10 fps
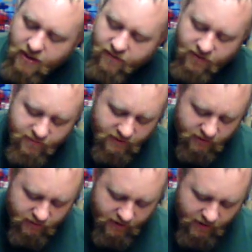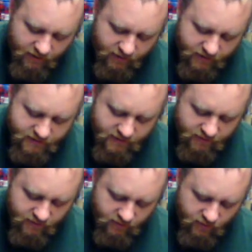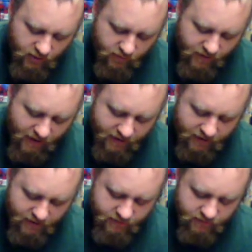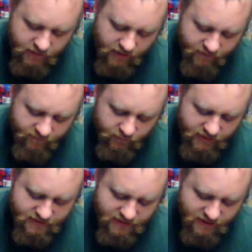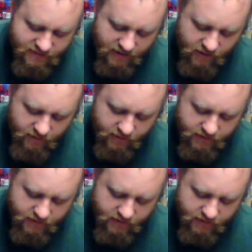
And there'll be little areas that they'll go back in, kind of recessed areas.